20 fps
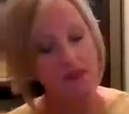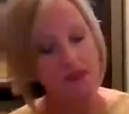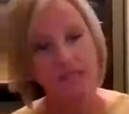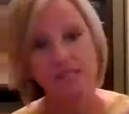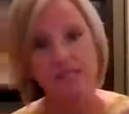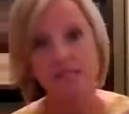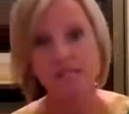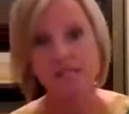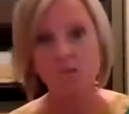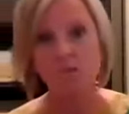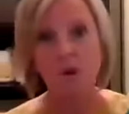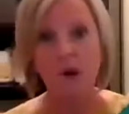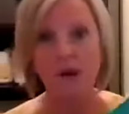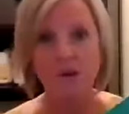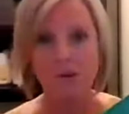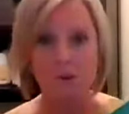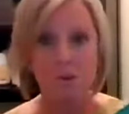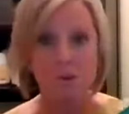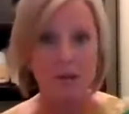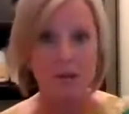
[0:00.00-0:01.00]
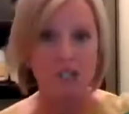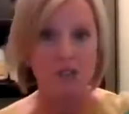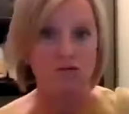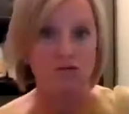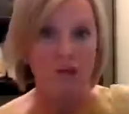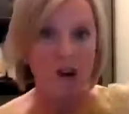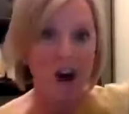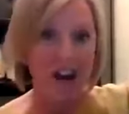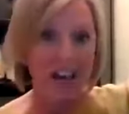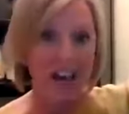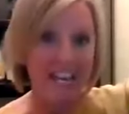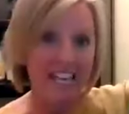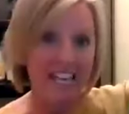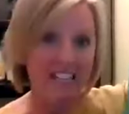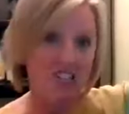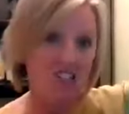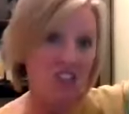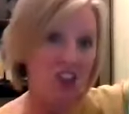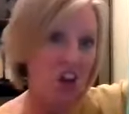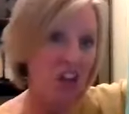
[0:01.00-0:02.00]
this is what we dry and
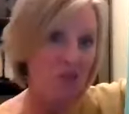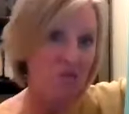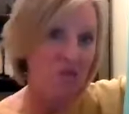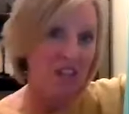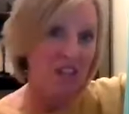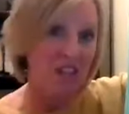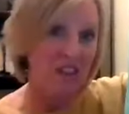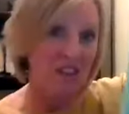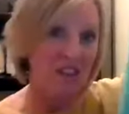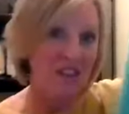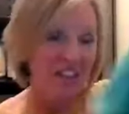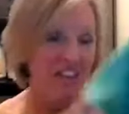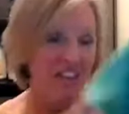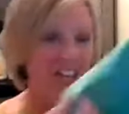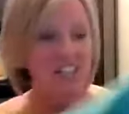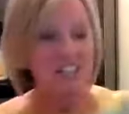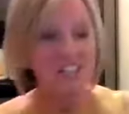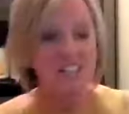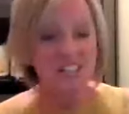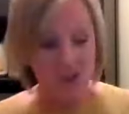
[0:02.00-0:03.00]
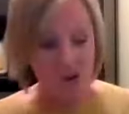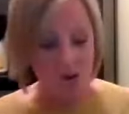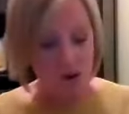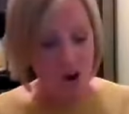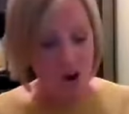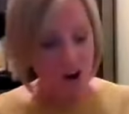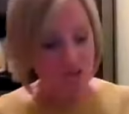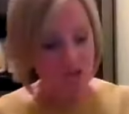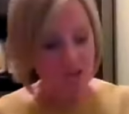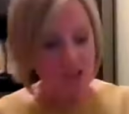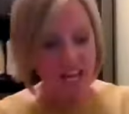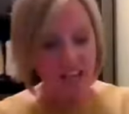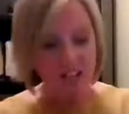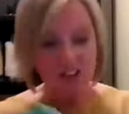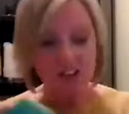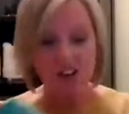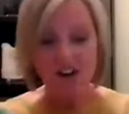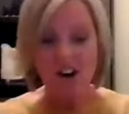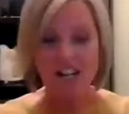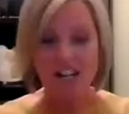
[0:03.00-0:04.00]
shine with. So our flat
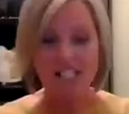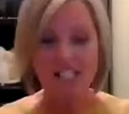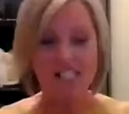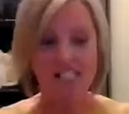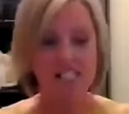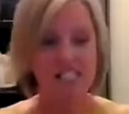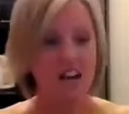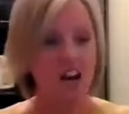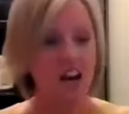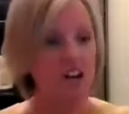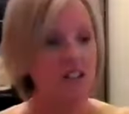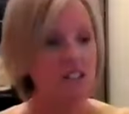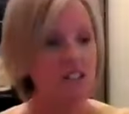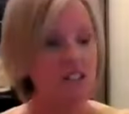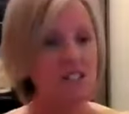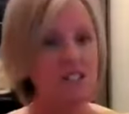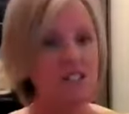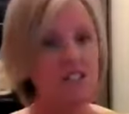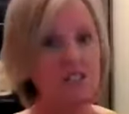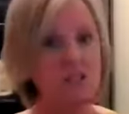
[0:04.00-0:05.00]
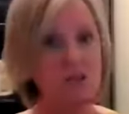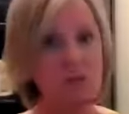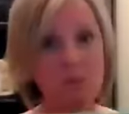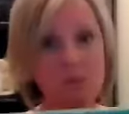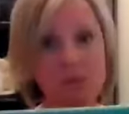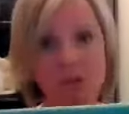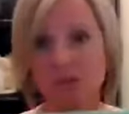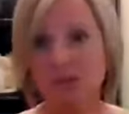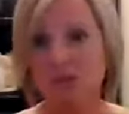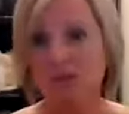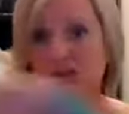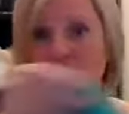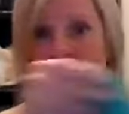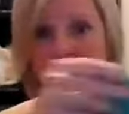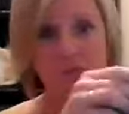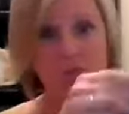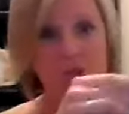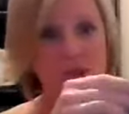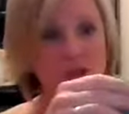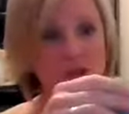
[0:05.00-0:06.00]
cloths are super,
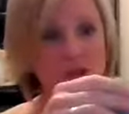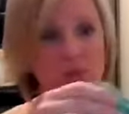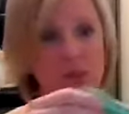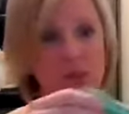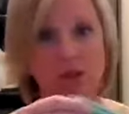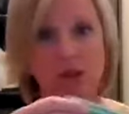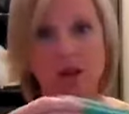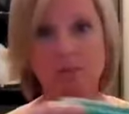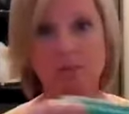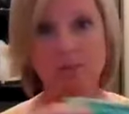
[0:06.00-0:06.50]
super duper